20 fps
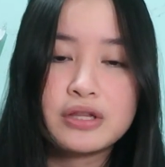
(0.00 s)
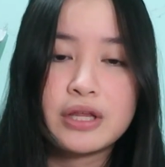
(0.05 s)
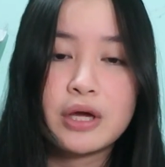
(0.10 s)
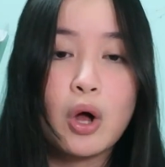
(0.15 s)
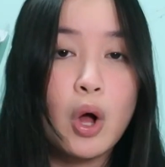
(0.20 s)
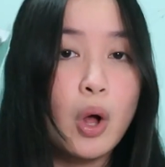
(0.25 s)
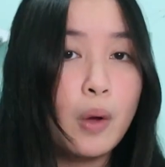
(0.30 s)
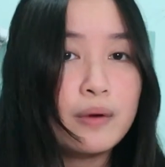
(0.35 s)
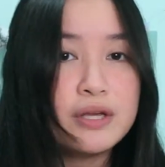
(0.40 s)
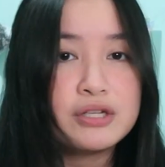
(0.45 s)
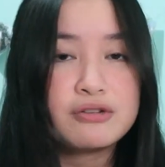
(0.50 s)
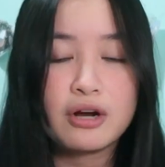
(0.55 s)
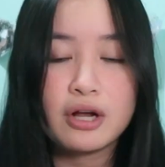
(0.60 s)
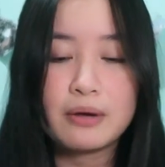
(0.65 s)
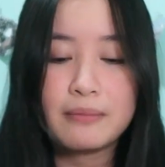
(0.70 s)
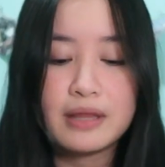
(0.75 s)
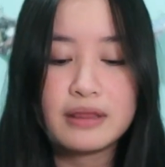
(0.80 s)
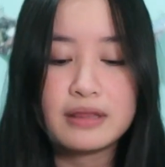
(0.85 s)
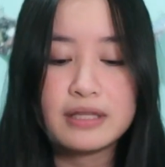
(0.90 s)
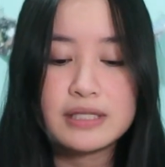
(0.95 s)
They always
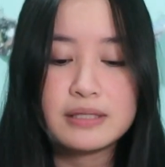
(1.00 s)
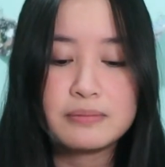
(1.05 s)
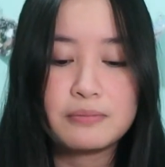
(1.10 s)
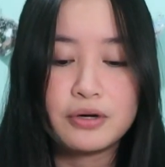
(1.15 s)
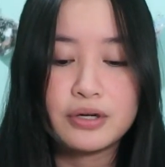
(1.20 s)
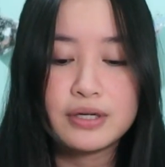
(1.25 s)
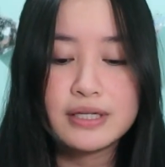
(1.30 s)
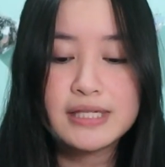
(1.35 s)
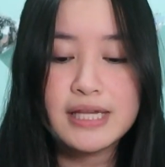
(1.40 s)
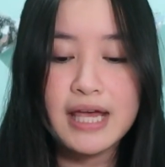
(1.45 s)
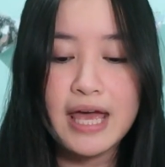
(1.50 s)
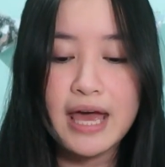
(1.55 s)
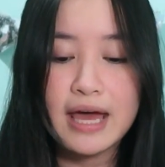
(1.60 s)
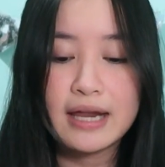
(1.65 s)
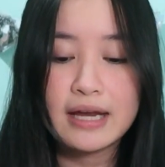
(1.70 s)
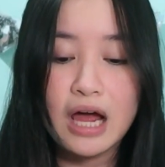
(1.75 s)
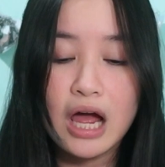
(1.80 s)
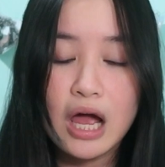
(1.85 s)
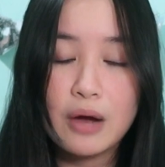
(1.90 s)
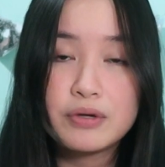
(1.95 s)
recommend these books,
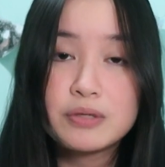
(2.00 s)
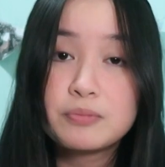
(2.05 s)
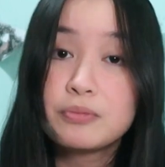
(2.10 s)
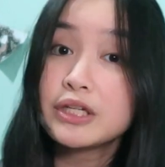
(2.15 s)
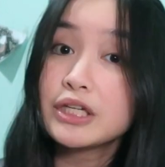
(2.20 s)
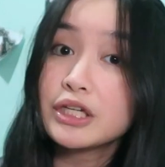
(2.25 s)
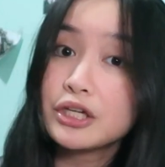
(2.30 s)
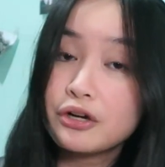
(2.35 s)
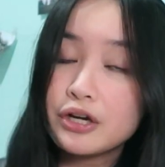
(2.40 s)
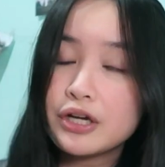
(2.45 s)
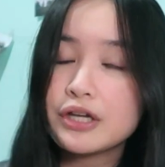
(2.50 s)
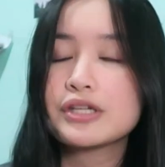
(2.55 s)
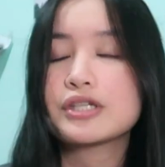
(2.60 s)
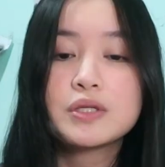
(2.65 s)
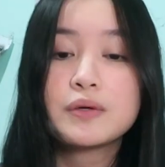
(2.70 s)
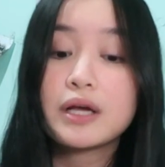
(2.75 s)
and I was pretty curious,